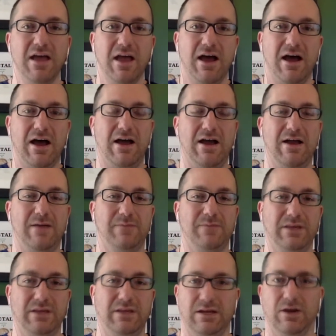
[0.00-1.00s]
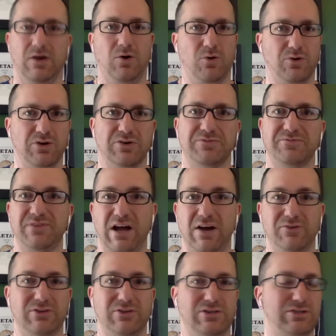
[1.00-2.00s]
I am the owner,
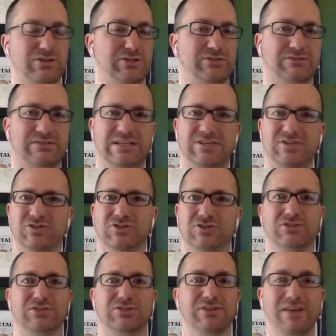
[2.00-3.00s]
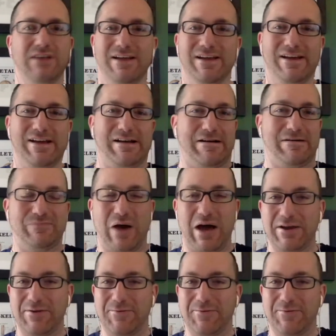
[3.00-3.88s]
founder, teacher, body